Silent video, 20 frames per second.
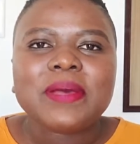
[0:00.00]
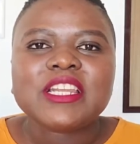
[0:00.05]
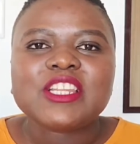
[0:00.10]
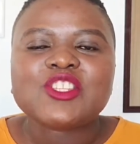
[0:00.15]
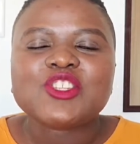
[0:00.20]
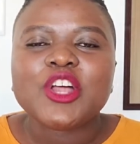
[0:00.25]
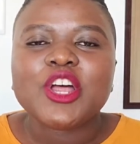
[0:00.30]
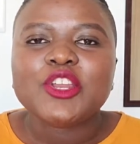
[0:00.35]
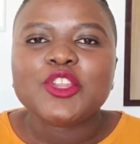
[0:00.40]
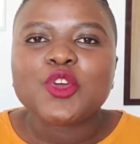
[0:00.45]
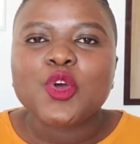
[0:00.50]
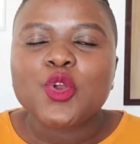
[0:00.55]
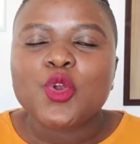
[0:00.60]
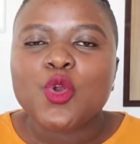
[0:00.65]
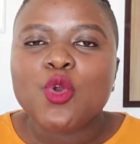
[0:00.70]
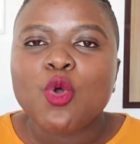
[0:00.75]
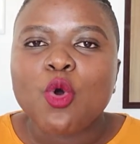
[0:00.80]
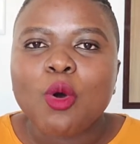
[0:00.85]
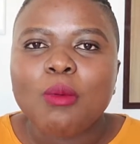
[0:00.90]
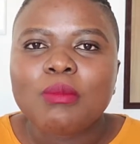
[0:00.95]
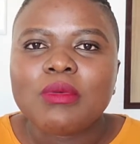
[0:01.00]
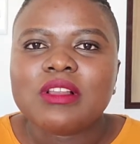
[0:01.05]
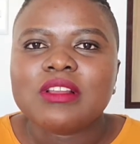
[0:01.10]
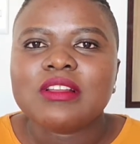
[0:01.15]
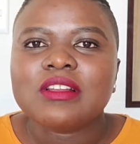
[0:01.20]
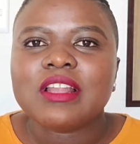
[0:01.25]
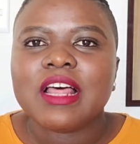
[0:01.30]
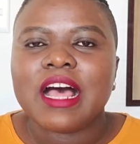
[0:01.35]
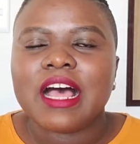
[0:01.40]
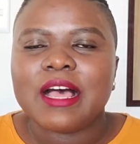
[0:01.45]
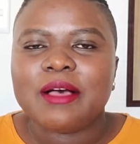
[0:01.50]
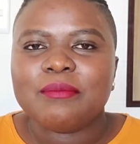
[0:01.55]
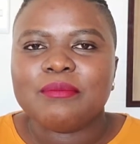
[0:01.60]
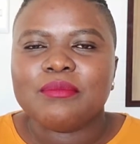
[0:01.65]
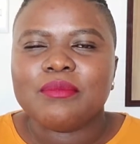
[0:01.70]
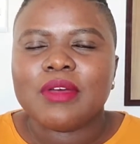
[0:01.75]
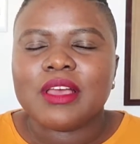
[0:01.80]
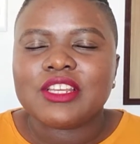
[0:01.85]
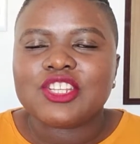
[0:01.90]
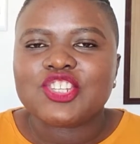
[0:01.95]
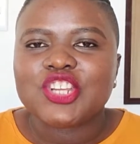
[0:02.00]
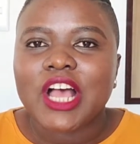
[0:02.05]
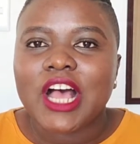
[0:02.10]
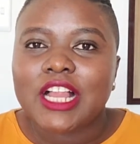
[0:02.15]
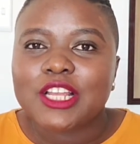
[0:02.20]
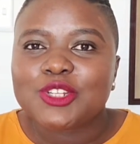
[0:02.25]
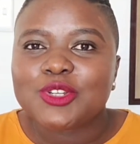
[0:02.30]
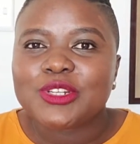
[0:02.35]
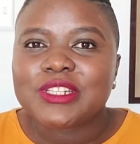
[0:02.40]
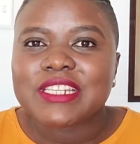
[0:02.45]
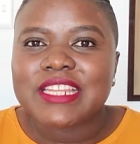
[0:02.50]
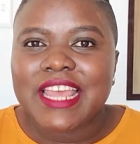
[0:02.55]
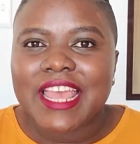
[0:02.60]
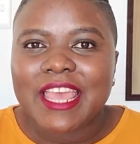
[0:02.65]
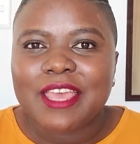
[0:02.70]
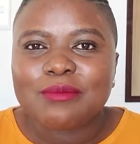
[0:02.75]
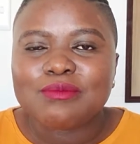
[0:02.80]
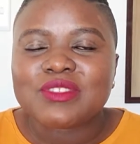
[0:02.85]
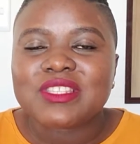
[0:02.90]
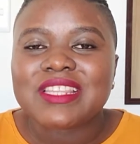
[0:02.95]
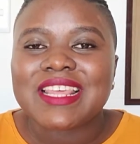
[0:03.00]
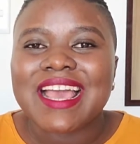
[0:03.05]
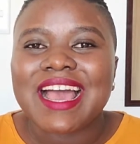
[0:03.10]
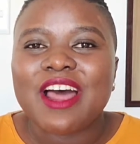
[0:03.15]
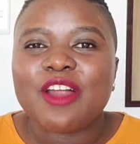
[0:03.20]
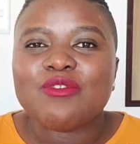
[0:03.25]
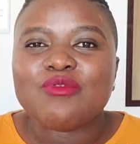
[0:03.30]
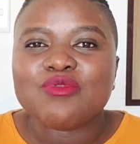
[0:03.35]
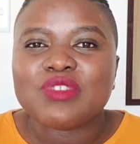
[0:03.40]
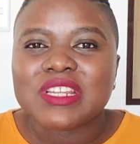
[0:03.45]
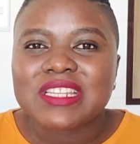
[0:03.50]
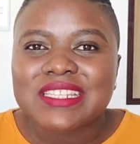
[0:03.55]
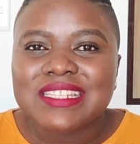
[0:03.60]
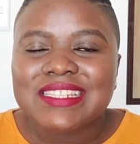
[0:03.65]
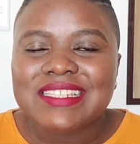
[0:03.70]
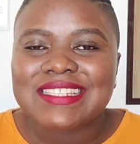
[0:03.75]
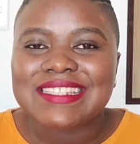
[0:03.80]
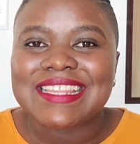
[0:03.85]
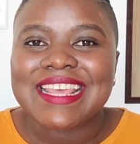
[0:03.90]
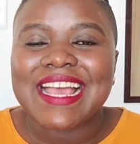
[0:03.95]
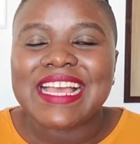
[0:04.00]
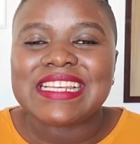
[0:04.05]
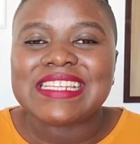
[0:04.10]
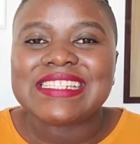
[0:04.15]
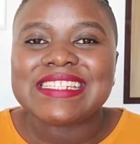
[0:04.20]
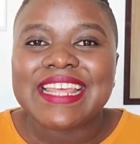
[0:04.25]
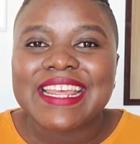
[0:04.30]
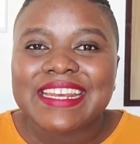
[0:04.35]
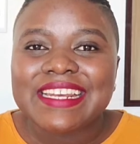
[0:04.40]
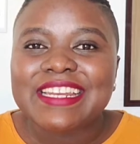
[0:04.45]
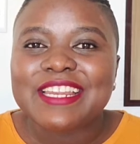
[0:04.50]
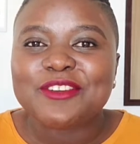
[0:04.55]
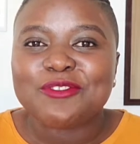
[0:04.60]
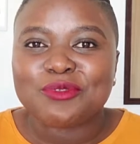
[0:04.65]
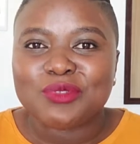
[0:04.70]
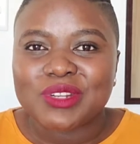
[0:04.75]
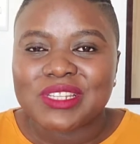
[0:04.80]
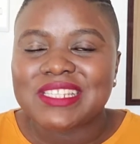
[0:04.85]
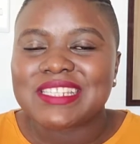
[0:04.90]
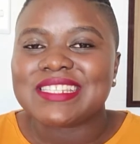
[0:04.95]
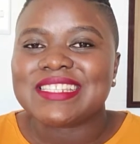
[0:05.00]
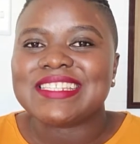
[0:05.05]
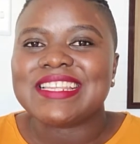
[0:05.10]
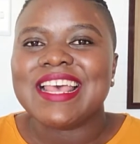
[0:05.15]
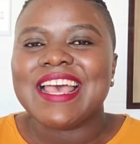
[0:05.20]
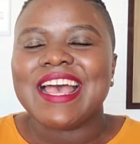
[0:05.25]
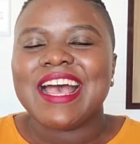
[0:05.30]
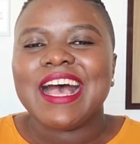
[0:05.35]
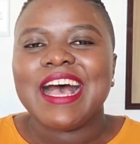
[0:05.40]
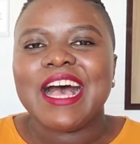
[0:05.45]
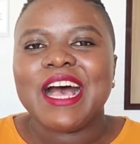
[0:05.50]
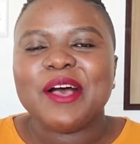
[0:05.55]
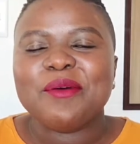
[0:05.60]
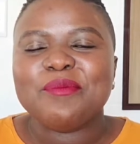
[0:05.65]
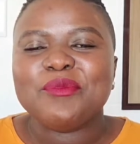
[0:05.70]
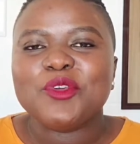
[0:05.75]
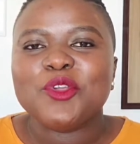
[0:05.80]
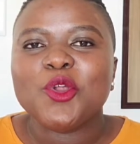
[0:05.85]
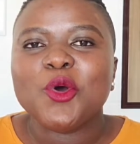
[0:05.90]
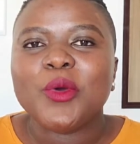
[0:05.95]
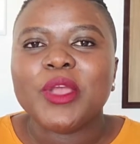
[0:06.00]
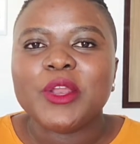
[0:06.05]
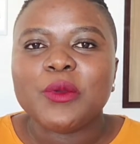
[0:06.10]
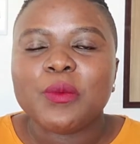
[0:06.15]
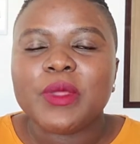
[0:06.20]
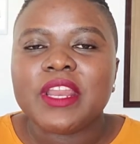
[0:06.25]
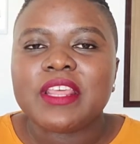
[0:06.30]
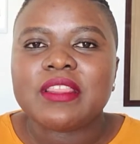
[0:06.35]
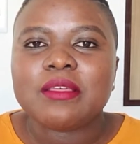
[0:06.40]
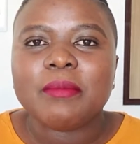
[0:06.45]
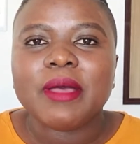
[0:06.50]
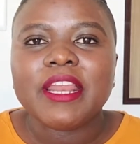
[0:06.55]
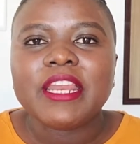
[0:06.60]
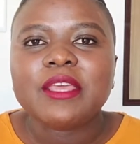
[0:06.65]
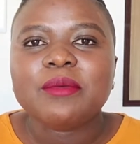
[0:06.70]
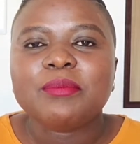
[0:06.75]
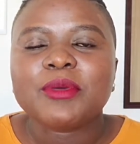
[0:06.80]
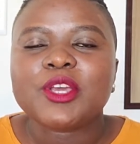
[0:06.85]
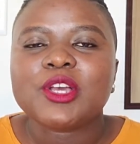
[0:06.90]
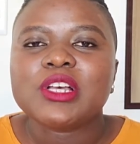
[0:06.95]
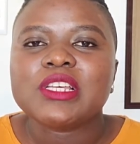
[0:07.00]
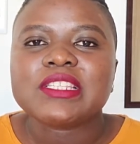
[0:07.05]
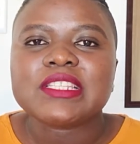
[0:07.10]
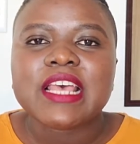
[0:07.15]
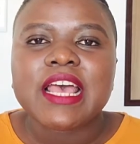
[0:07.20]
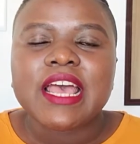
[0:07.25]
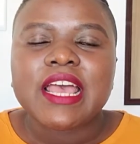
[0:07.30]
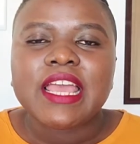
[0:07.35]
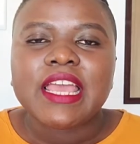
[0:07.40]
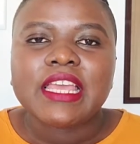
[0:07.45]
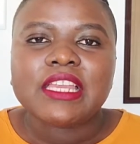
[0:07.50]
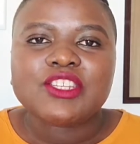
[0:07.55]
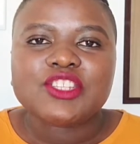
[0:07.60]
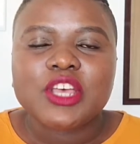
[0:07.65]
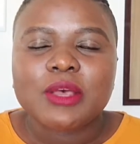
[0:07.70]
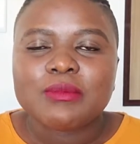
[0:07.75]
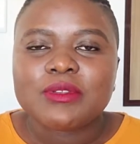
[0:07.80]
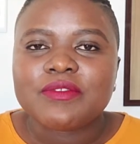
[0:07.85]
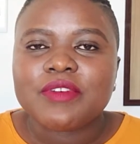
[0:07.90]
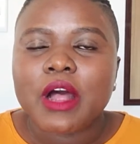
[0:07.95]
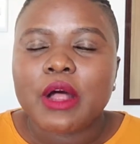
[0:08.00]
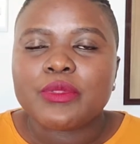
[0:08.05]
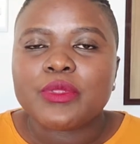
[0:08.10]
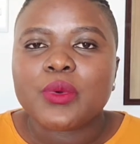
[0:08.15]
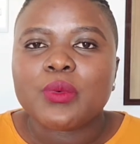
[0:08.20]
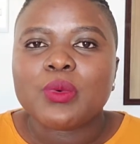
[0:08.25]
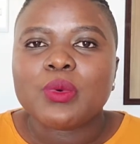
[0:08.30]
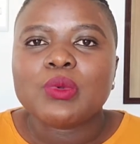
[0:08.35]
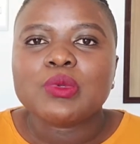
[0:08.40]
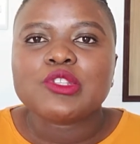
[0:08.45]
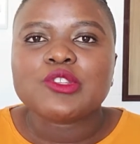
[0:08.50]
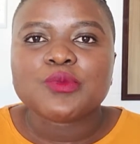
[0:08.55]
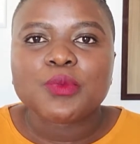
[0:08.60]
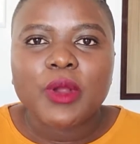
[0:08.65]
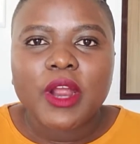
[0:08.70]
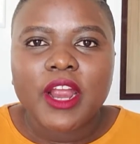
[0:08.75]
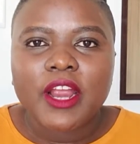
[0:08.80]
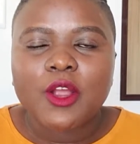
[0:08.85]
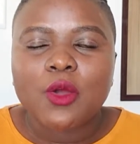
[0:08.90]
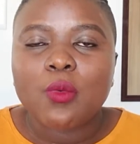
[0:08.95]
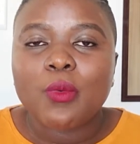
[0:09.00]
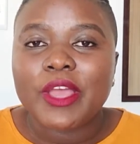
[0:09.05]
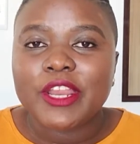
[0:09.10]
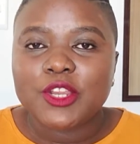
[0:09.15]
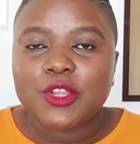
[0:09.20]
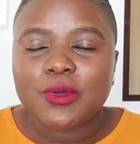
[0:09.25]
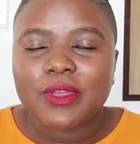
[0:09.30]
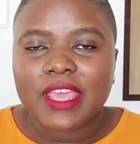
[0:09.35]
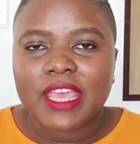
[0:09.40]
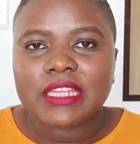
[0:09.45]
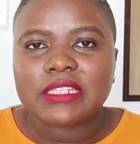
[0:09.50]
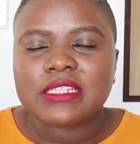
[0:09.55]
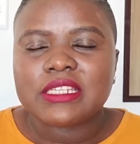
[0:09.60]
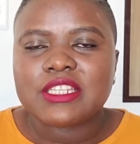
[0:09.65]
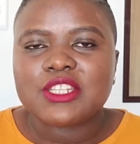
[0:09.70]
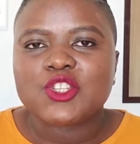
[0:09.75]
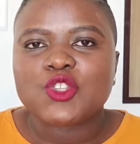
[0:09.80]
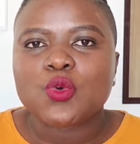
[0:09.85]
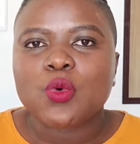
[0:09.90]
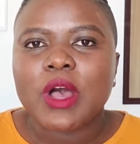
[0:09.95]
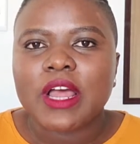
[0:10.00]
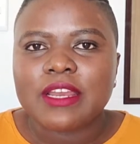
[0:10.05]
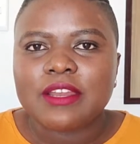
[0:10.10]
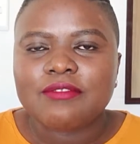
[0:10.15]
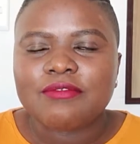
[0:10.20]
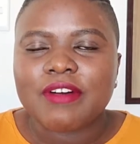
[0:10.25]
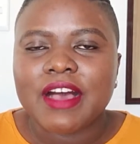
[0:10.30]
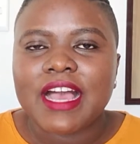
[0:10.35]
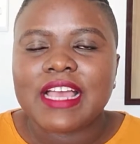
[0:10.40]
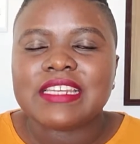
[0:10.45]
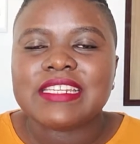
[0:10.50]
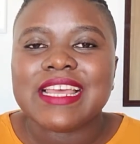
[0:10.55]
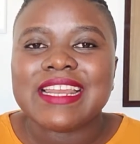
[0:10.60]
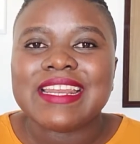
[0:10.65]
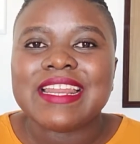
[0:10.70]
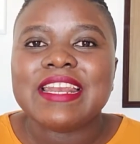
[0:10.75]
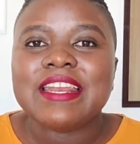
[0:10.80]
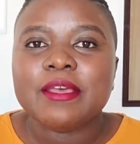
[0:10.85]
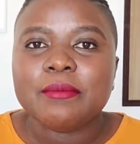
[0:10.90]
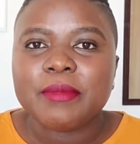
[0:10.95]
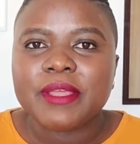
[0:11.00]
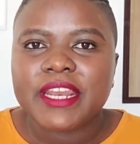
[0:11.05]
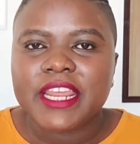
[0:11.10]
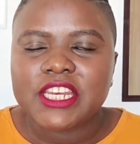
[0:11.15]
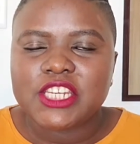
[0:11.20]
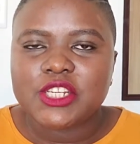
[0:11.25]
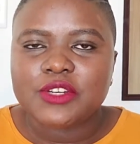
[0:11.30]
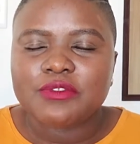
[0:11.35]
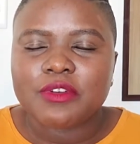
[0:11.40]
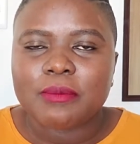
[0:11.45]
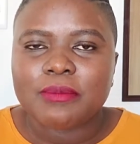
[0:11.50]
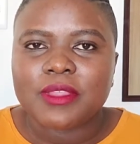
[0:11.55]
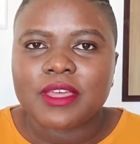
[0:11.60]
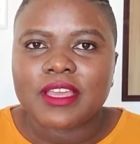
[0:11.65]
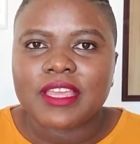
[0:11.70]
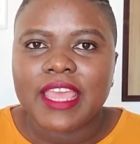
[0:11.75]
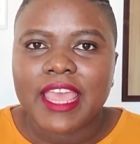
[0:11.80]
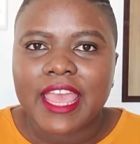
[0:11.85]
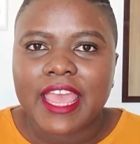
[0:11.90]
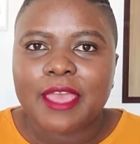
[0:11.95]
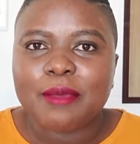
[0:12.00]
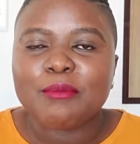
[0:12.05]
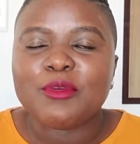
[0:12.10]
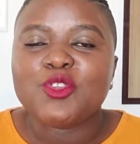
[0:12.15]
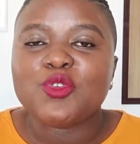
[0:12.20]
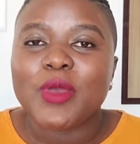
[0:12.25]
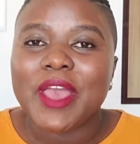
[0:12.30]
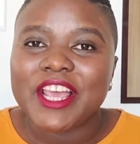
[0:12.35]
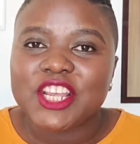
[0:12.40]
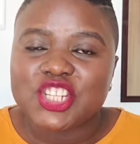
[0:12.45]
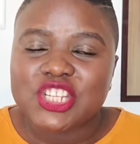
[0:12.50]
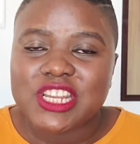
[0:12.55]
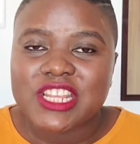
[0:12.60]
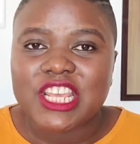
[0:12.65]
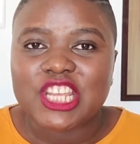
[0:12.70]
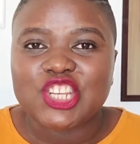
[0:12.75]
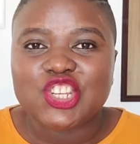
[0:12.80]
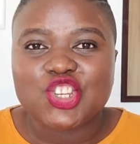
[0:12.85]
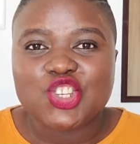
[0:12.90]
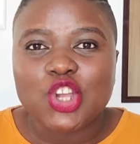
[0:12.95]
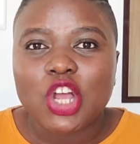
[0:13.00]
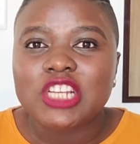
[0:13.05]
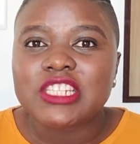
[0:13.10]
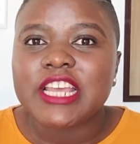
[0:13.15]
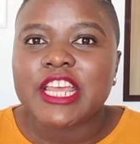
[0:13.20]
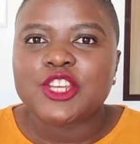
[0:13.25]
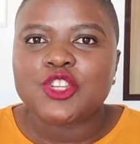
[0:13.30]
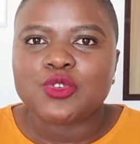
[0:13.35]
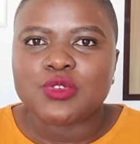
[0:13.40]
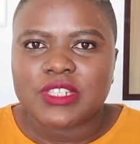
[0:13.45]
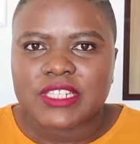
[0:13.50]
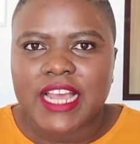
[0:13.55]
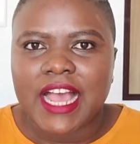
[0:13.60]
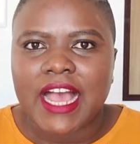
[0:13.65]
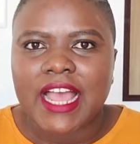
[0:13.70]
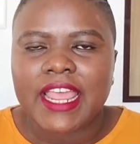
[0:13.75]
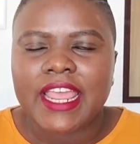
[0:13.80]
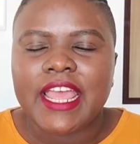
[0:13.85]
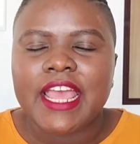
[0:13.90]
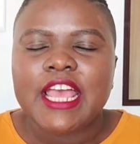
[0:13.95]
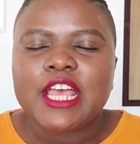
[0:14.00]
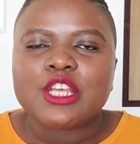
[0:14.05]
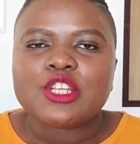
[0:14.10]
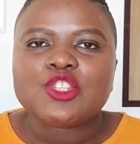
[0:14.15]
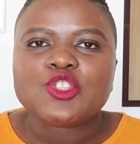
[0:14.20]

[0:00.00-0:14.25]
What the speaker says: But it's not your normal childhood games. There are risks, there are deadly risks, in winning the money, because in terms of how the rules work, when you get disqualified and eliminated from the game, you actually get shot and you die.